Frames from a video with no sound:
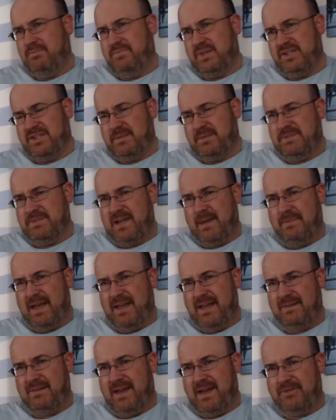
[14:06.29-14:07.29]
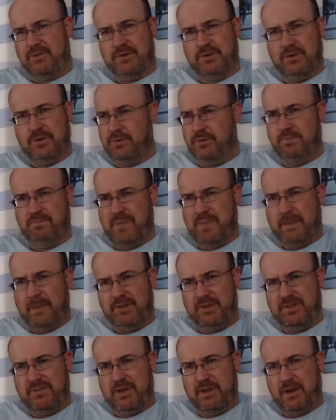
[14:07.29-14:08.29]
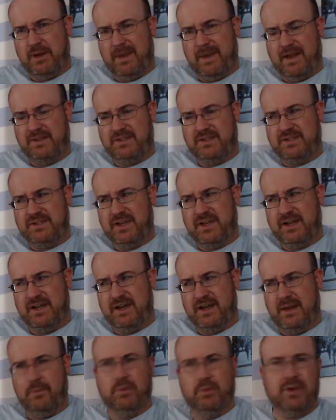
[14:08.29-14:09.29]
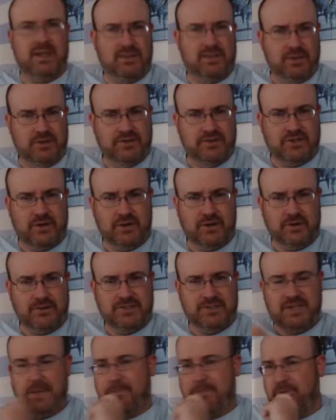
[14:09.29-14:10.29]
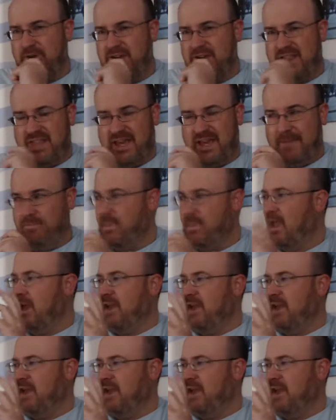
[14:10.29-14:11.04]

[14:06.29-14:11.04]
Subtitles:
sometime that afternoon, I believe thereabouts, and we'll get those articles up for you then.